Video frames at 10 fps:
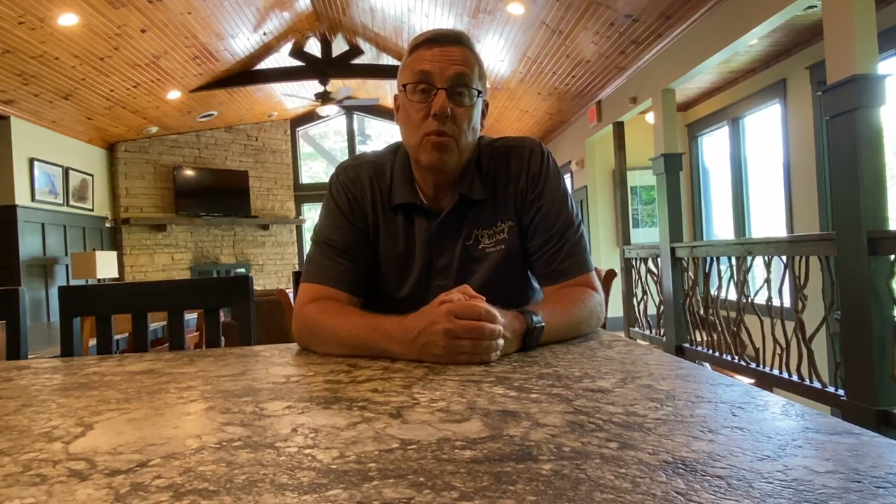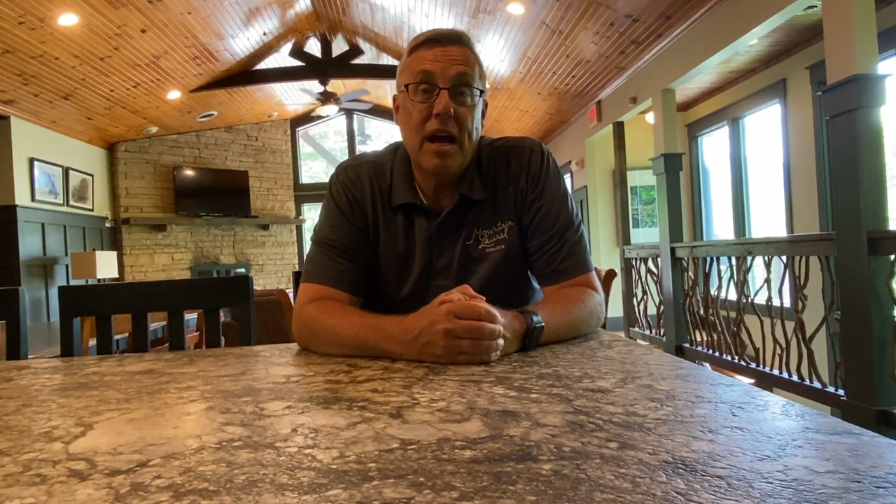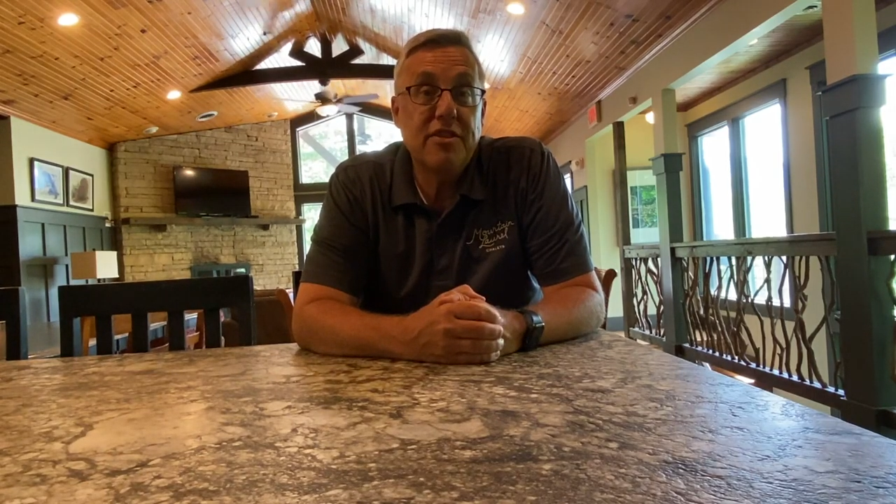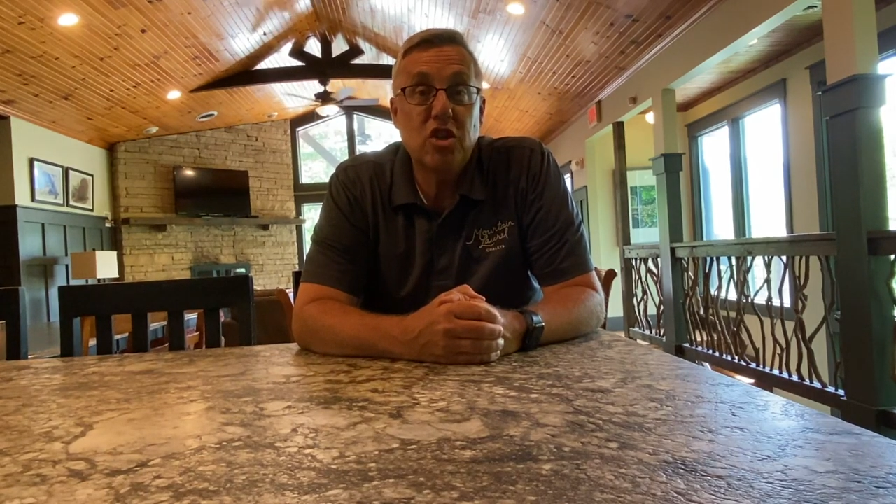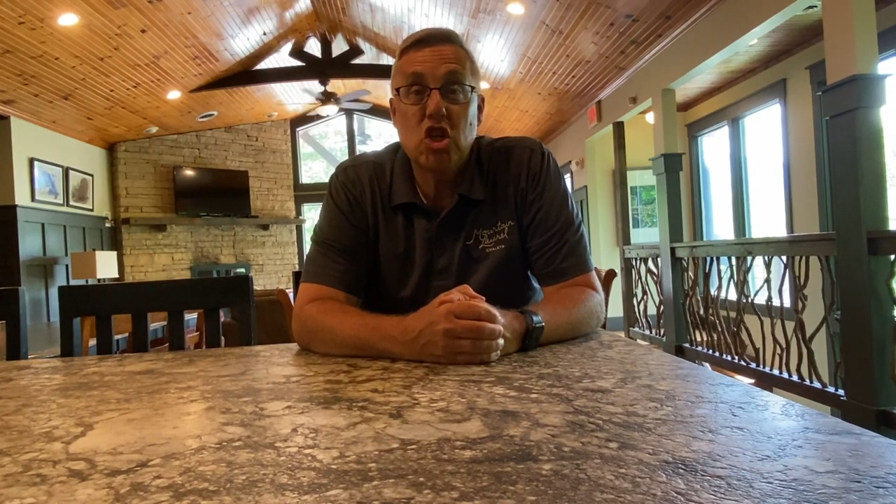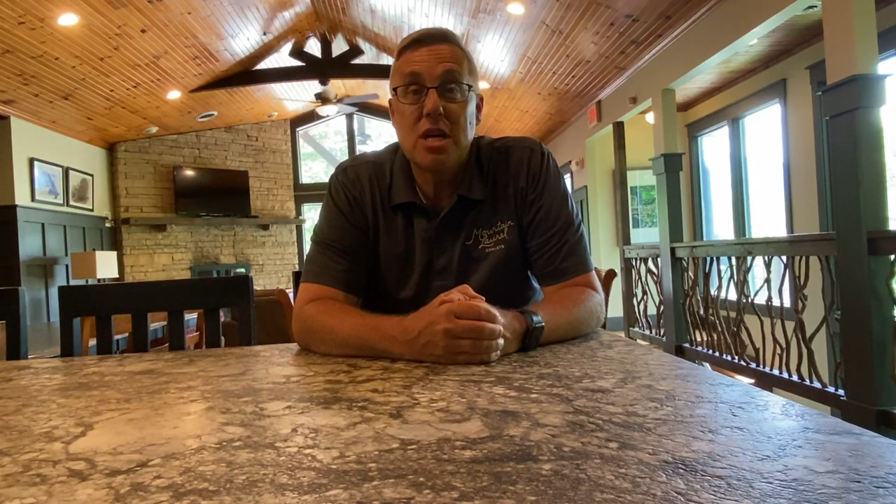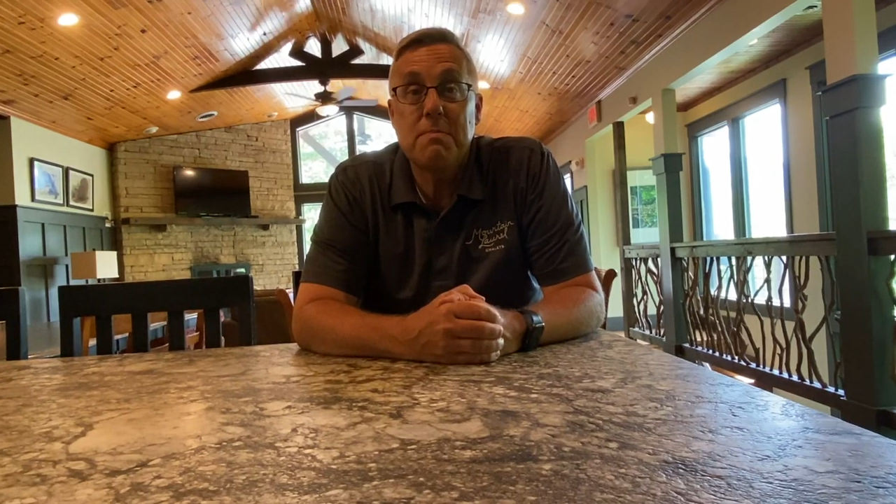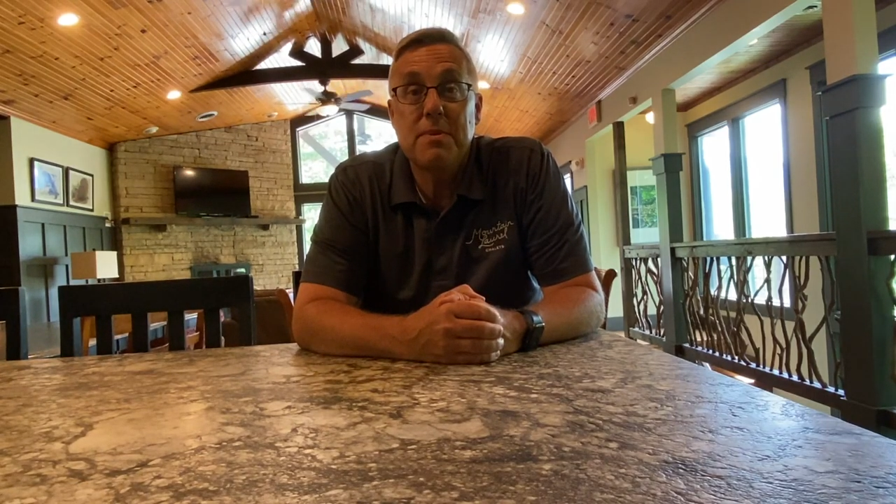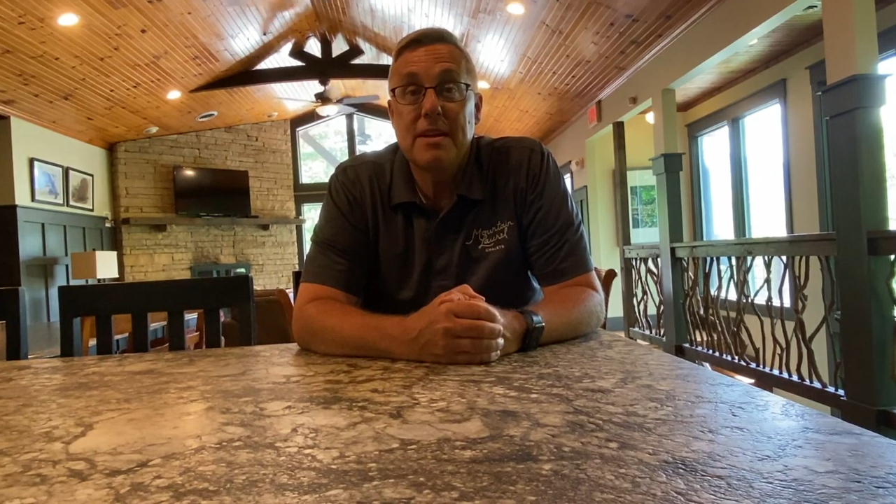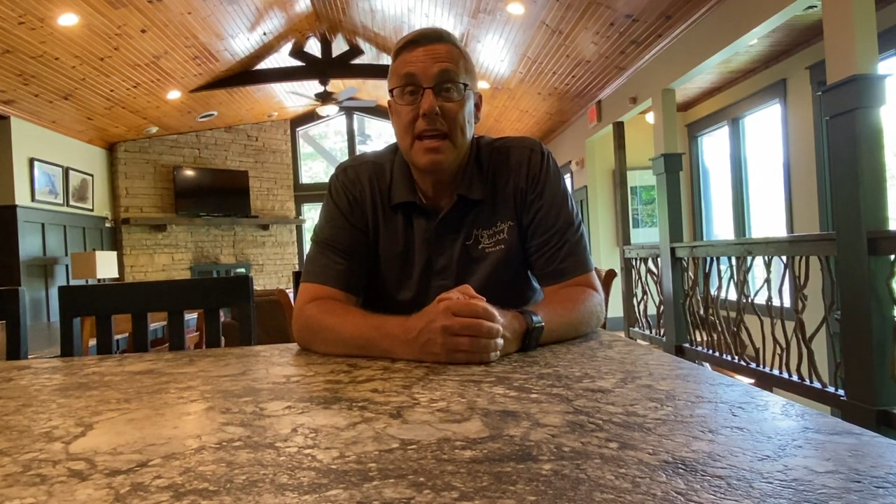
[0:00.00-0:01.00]
right the
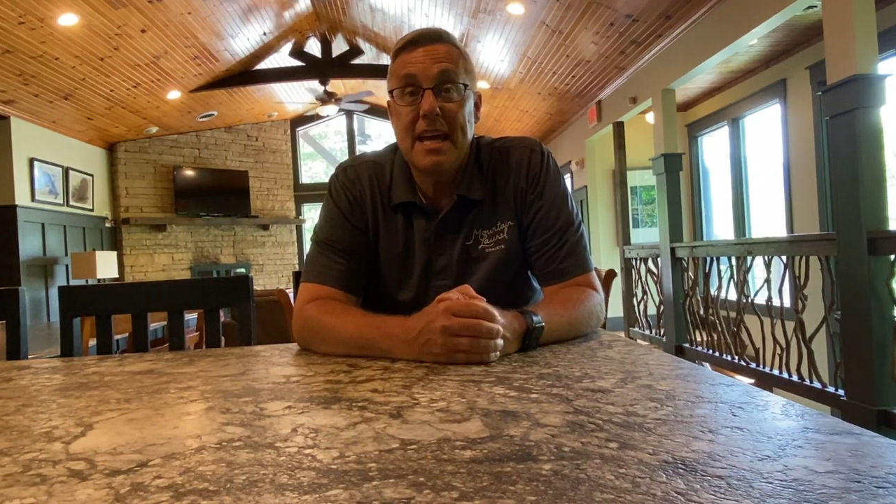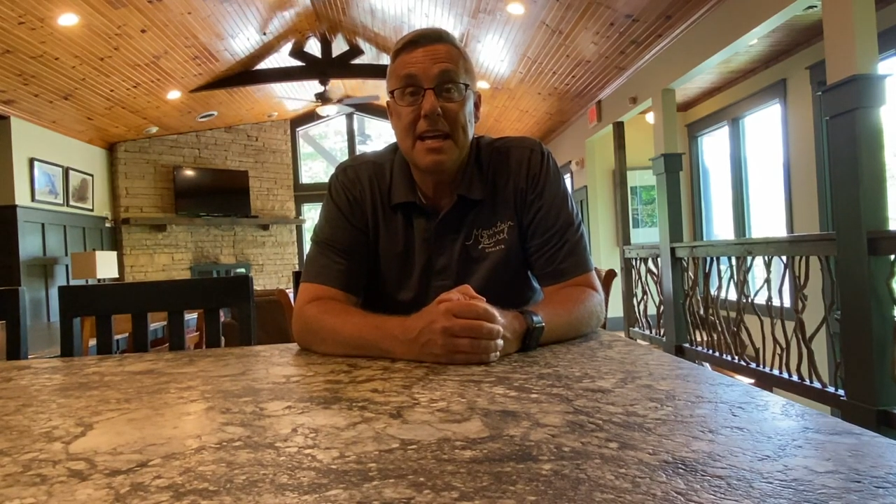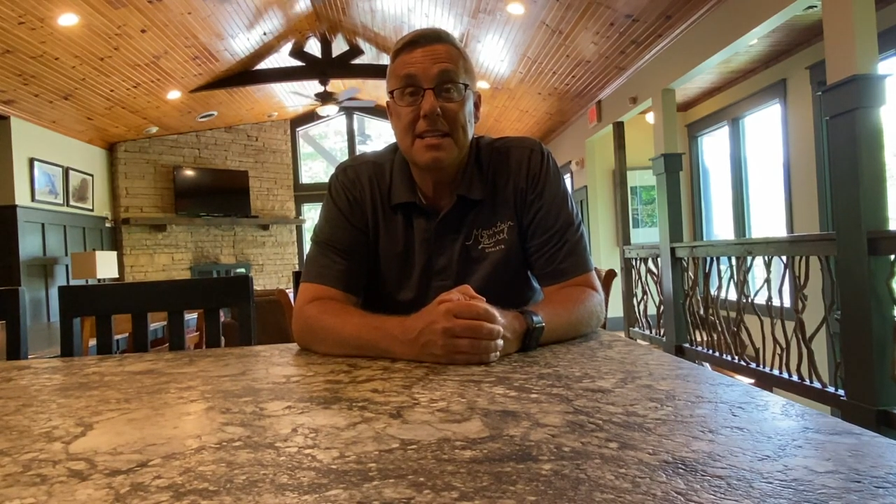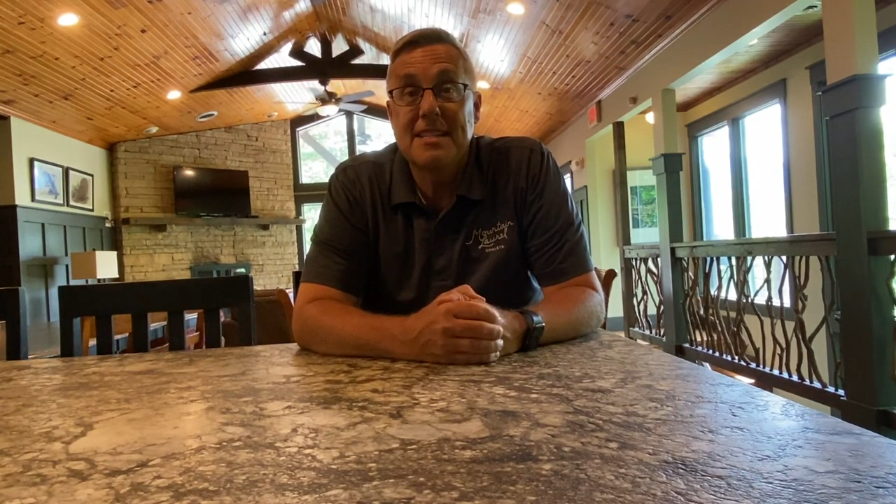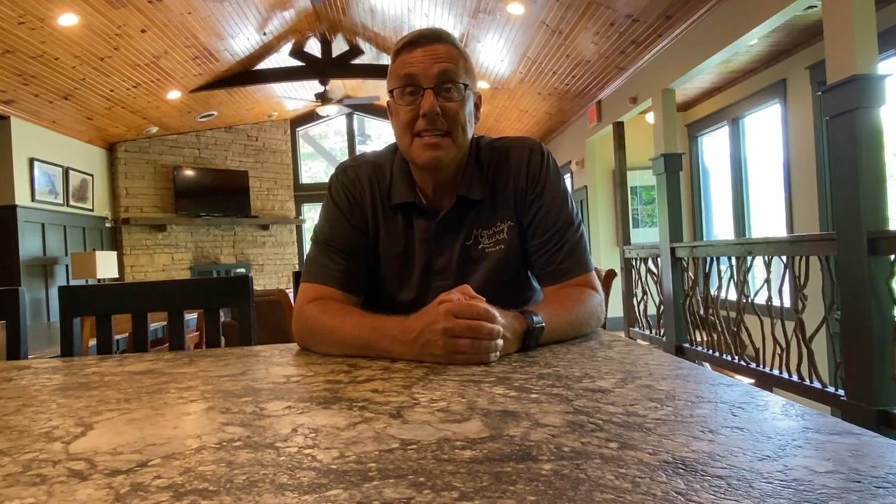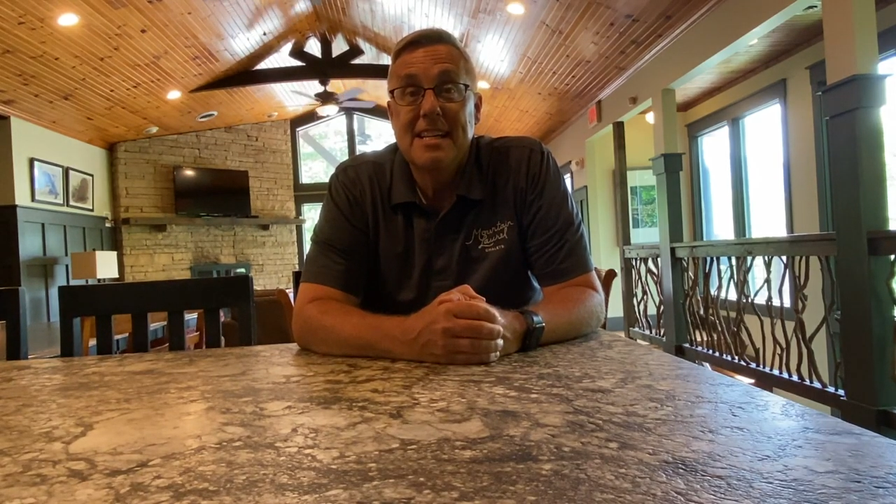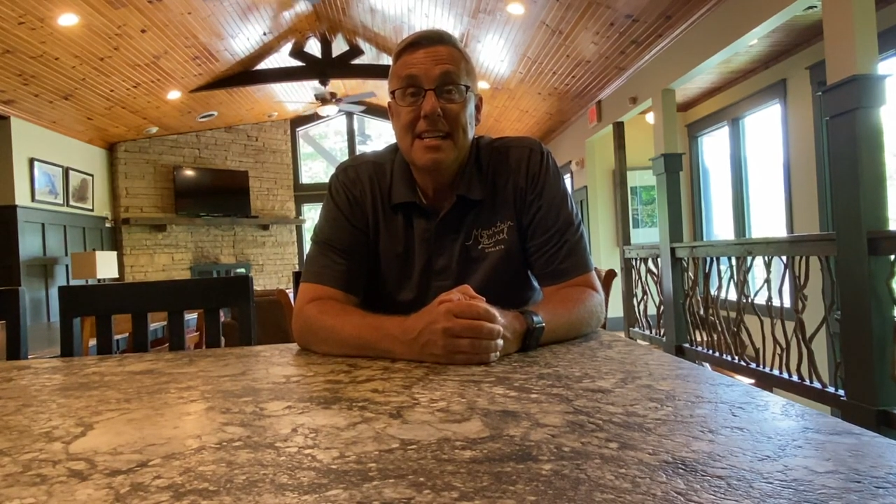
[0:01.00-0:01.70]
ship and